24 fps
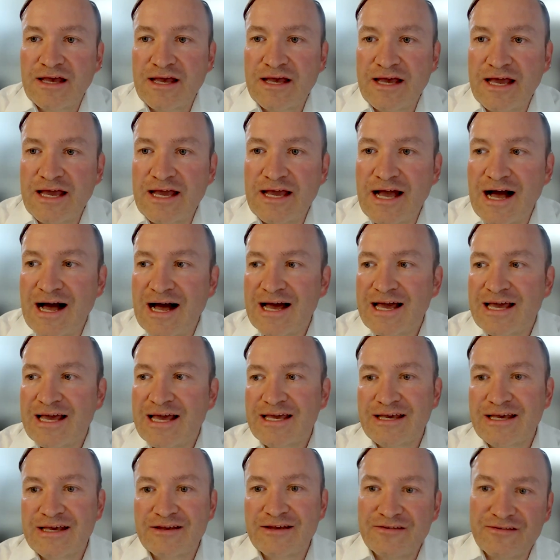AI
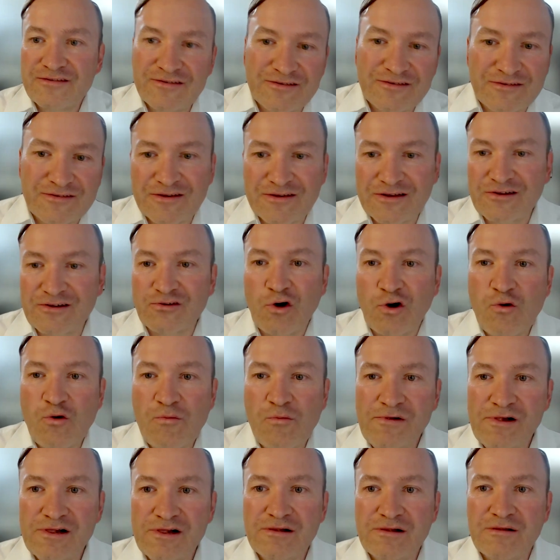is
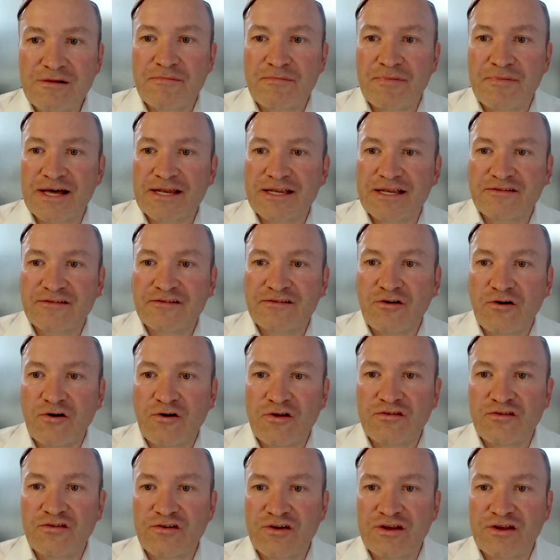global, but it's
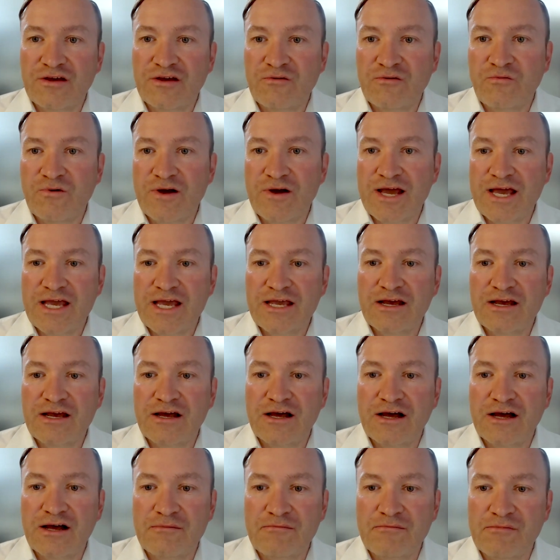also in a way
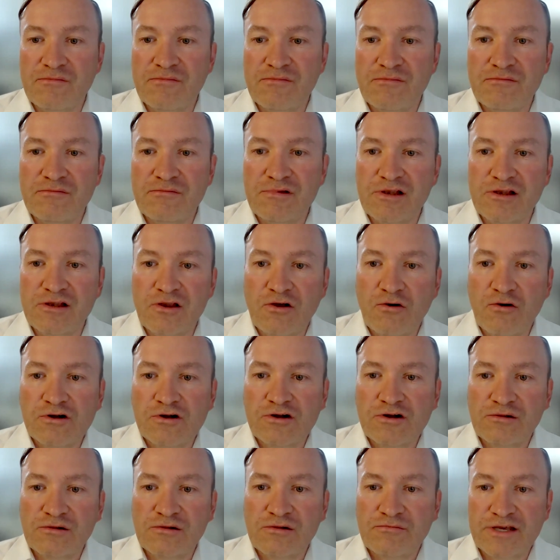
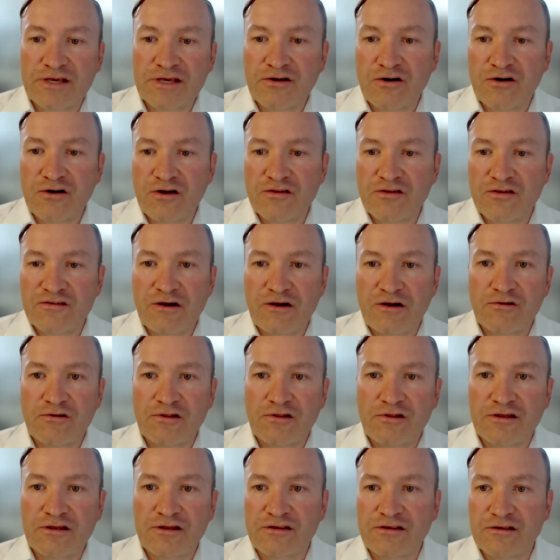local, because
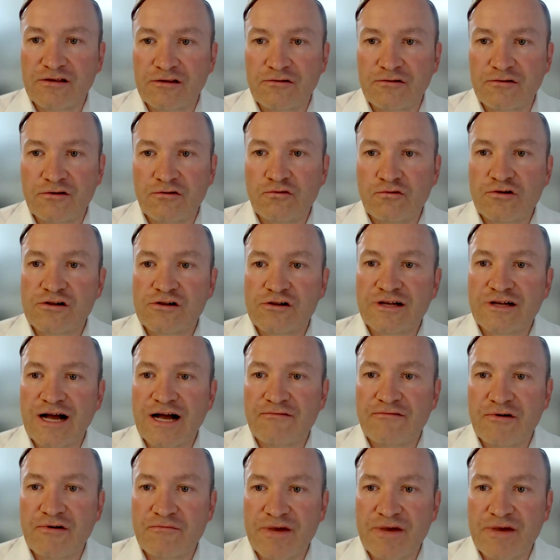the local
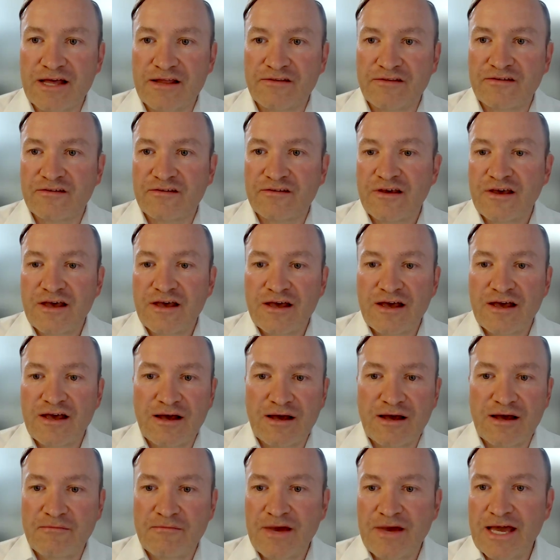governments
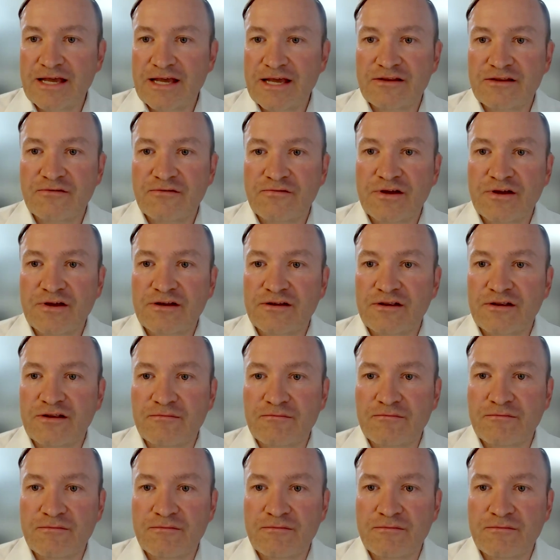make different